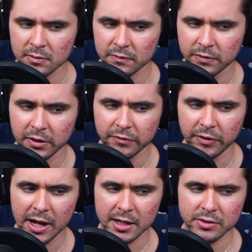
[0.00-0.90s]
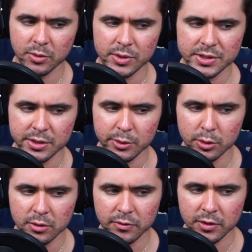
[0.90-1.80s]
Fun fact, the ReZero
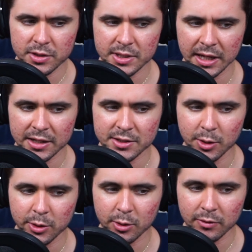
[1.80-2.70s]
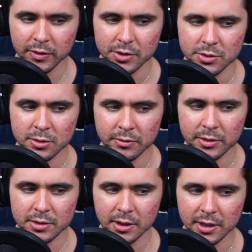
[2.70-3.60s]
universe and Tokyo Revengers
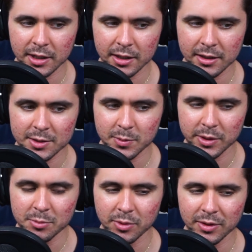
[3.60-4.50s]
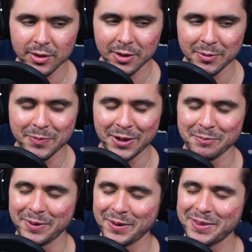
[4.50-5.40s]
universe are connected. That's why they're
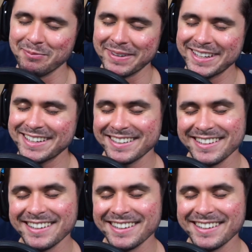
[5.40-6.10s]
both mid.